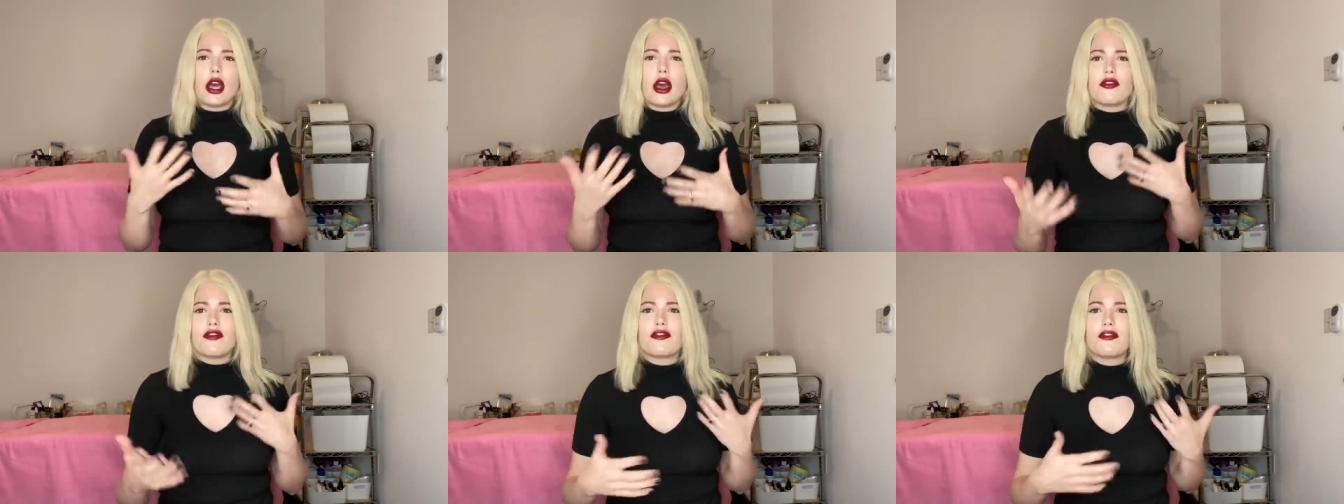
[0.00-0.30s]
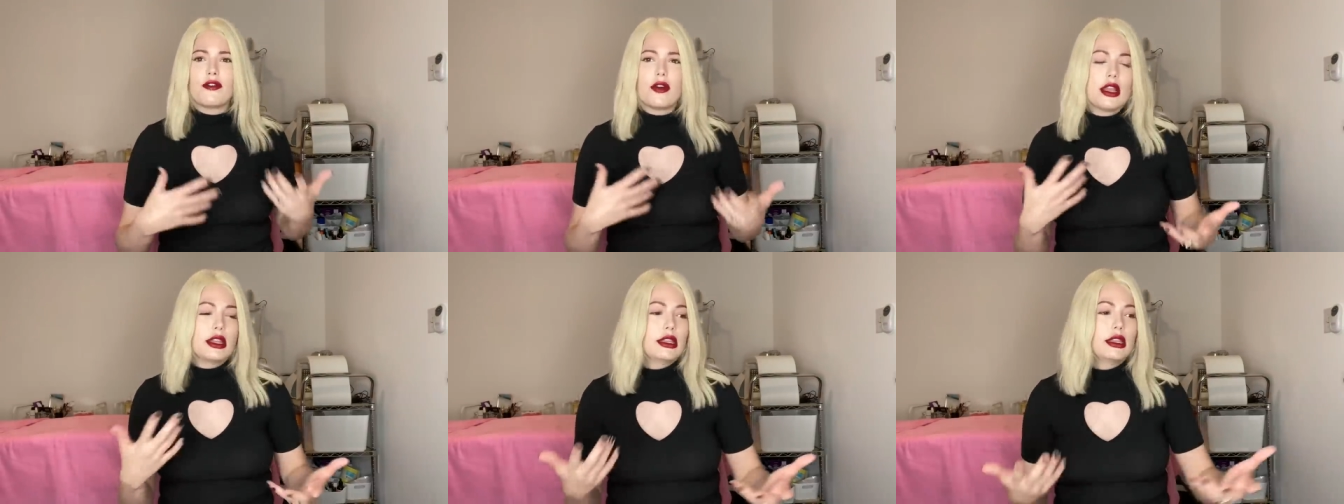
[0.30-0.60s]
a
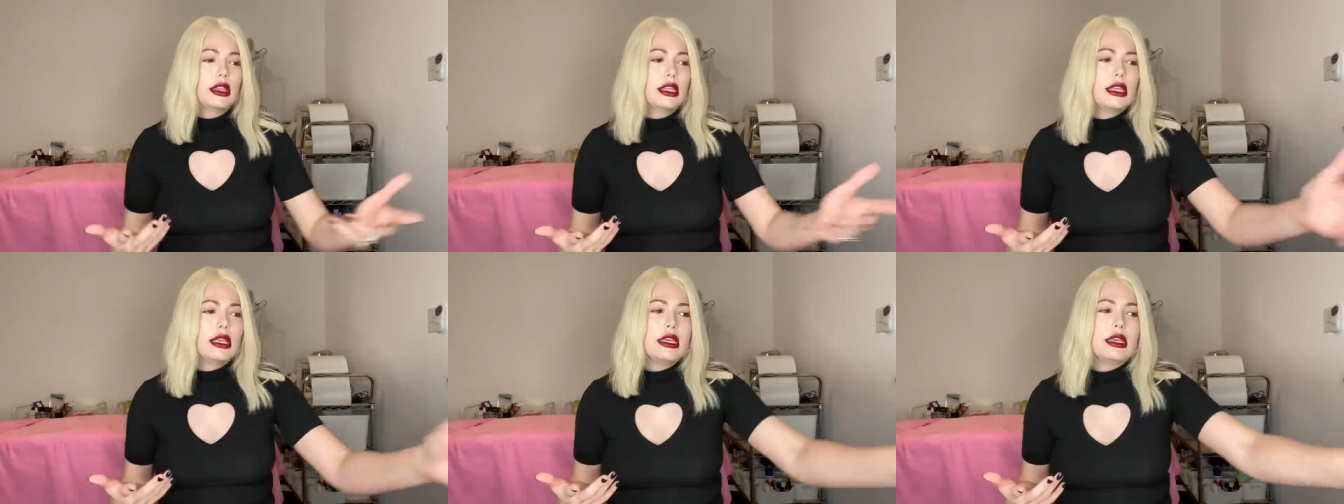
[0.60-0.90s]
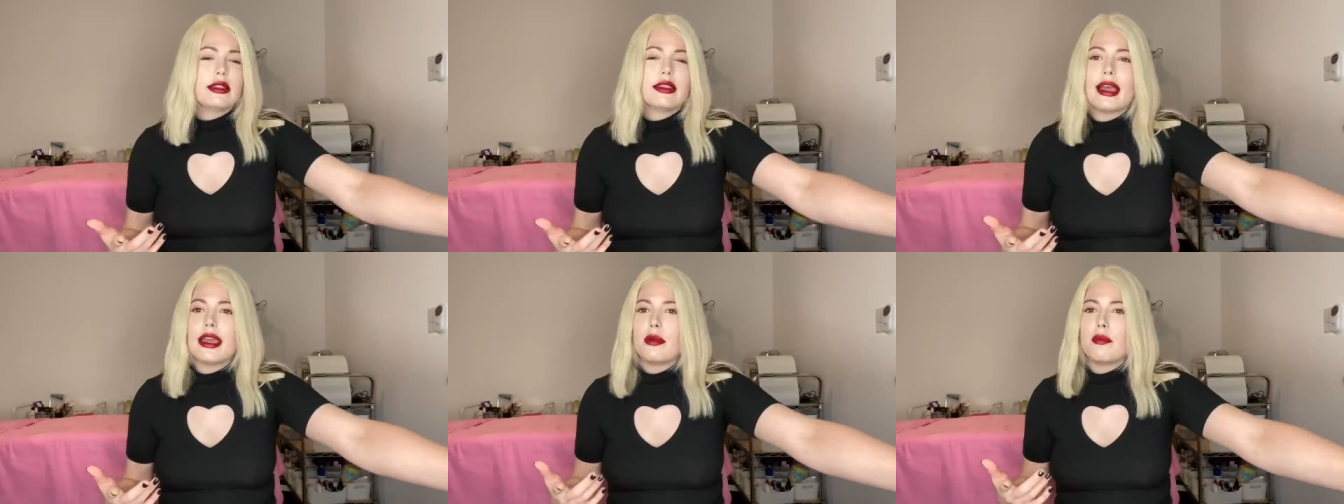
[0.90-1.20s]
friendly
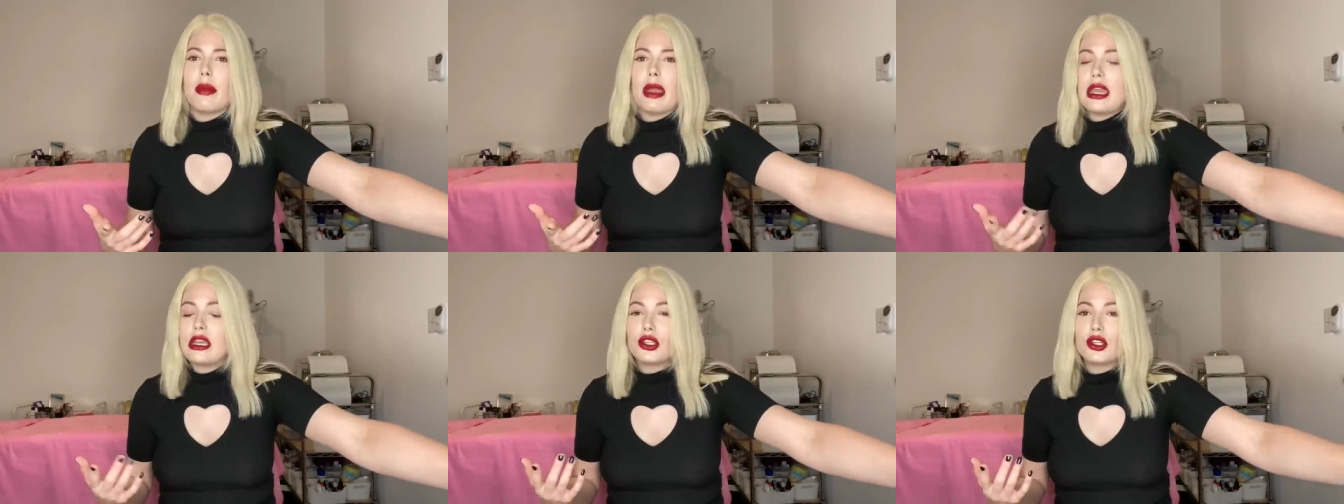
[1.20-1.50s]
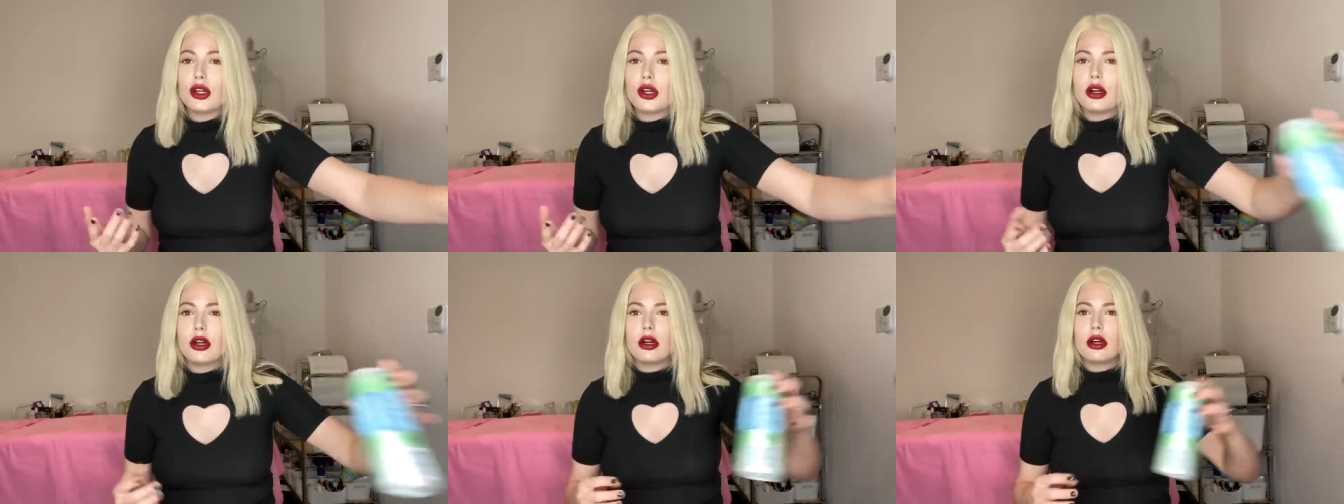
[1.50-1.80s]
like
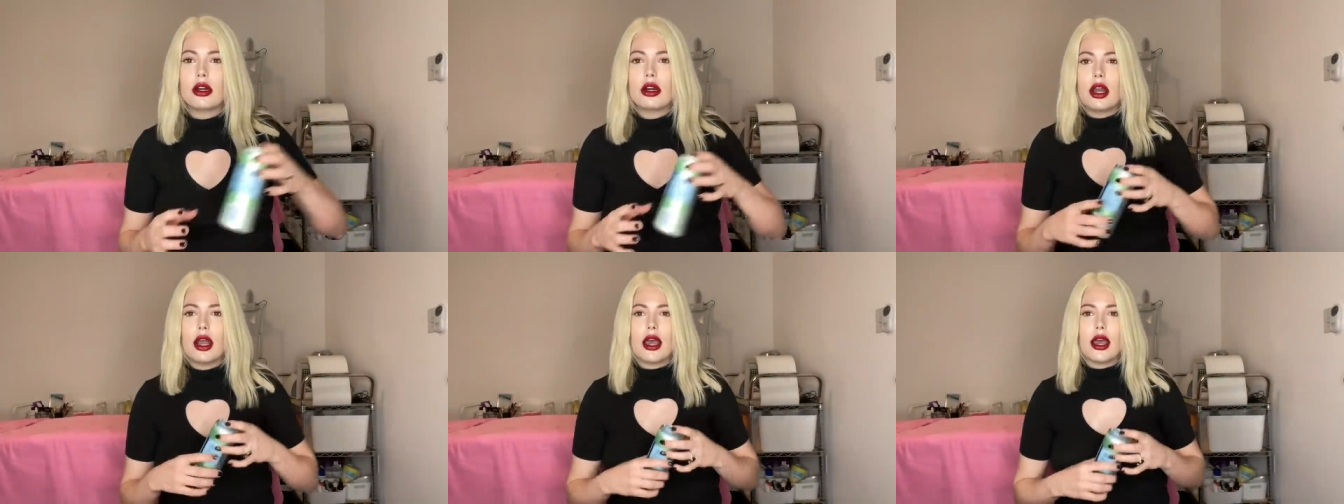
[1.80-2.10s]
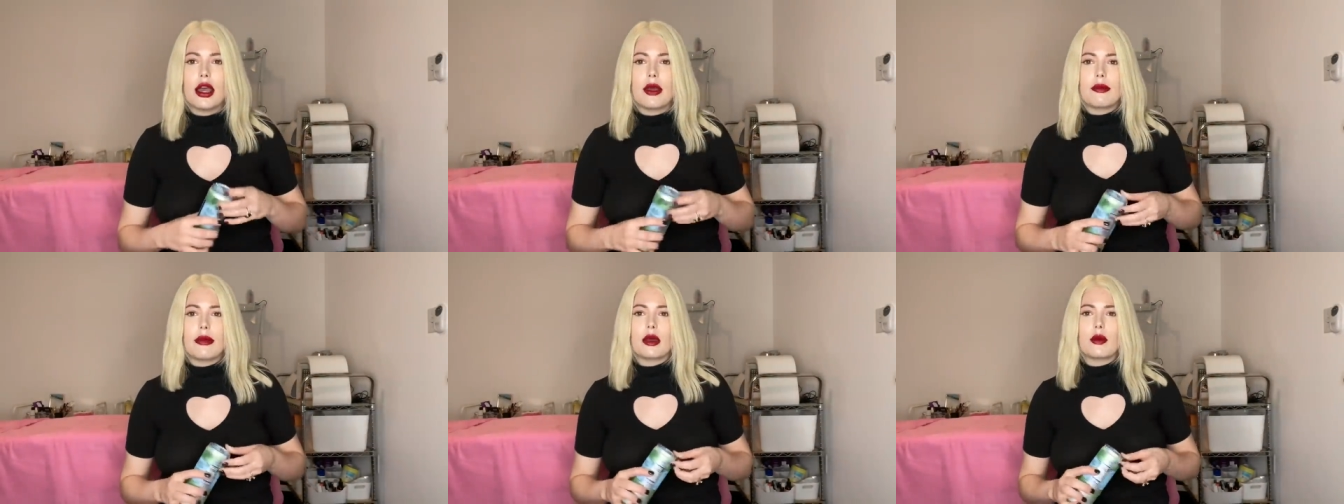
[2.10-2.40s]
banter.
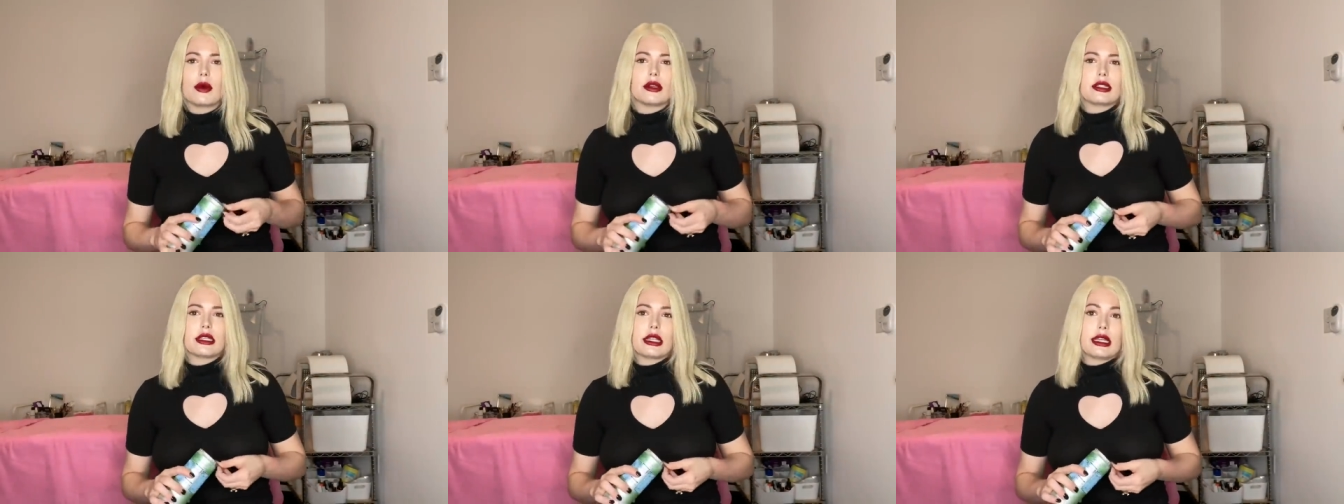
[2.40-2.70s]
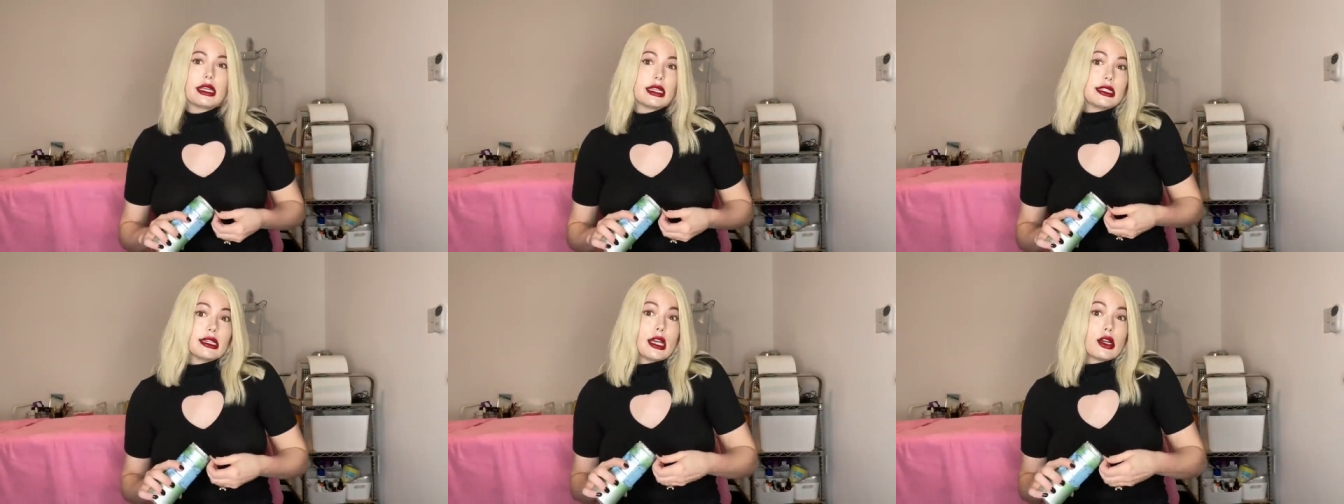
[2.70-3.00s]
Um, it wasn't like
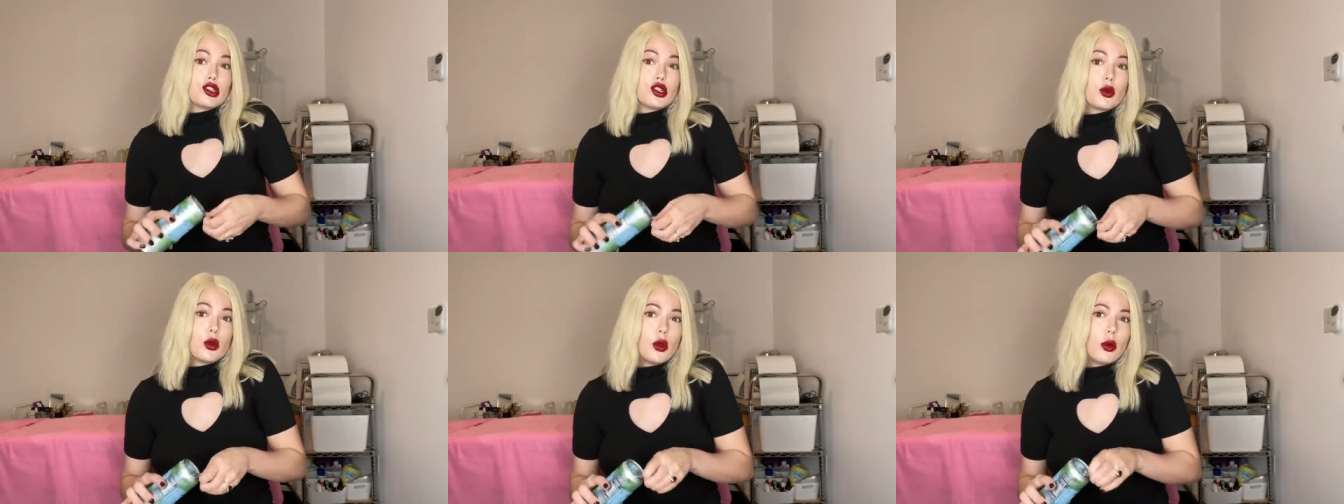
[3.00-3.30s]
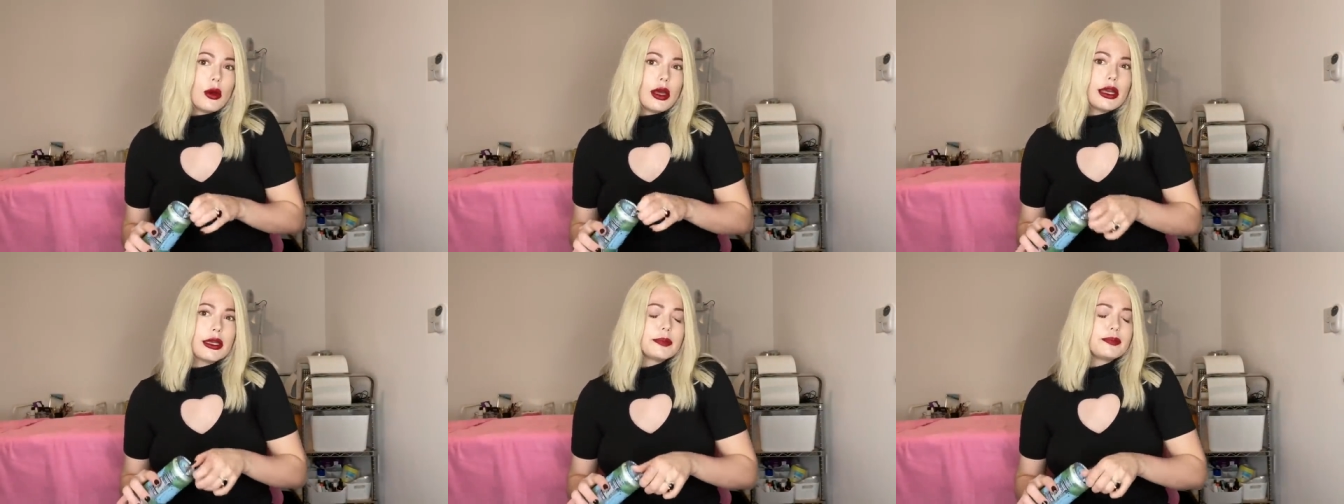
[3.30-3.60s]
a sexual
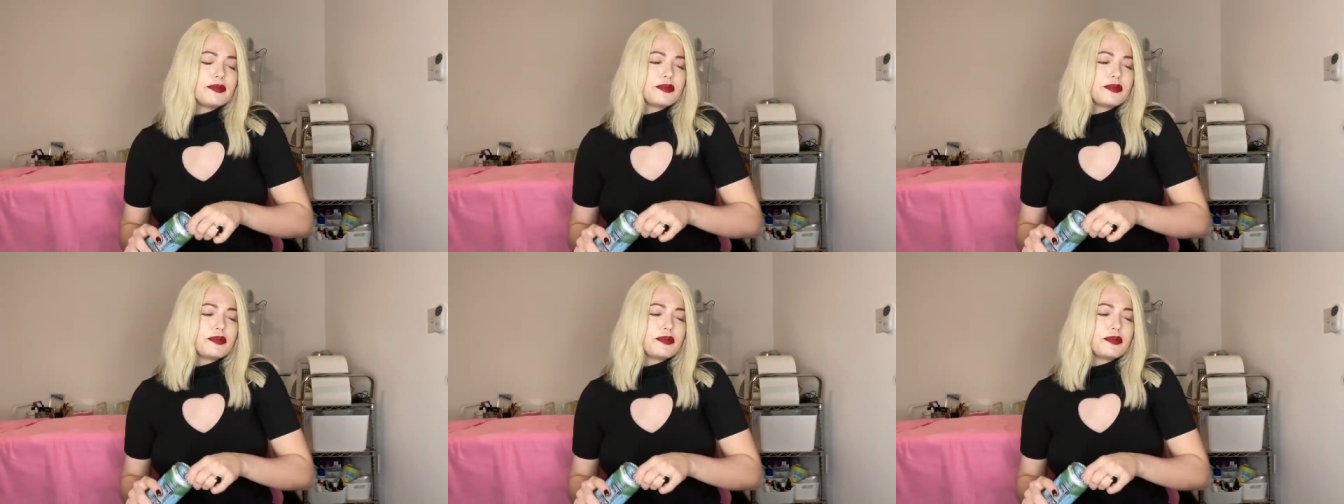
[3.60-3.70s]
way.